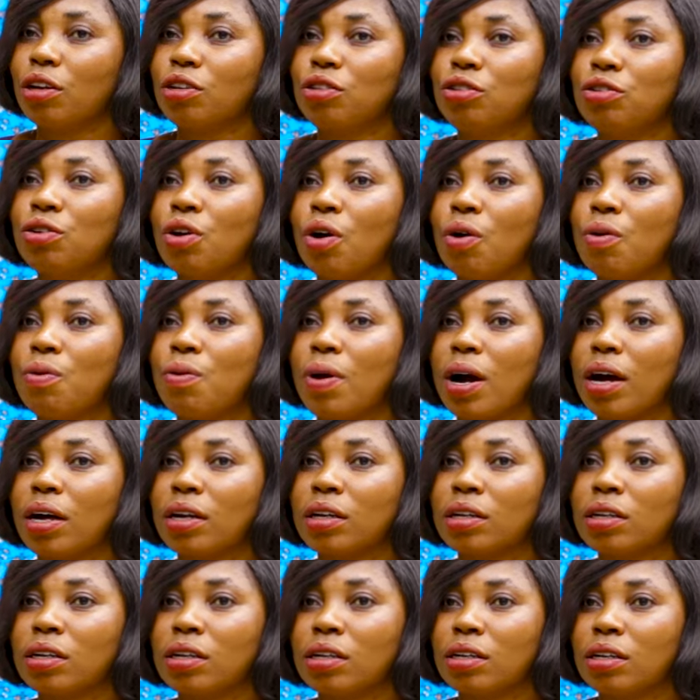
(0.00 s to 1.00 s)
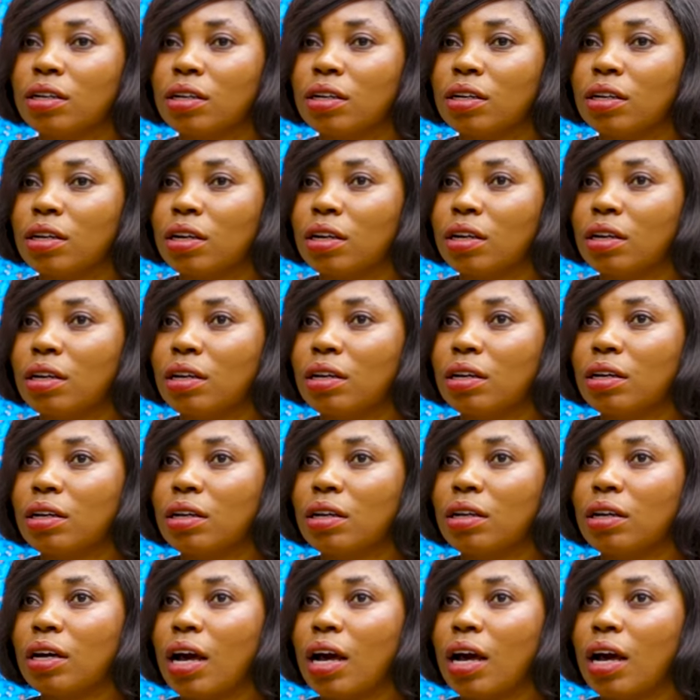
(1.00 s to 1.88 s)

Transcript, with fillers: No one. Mm.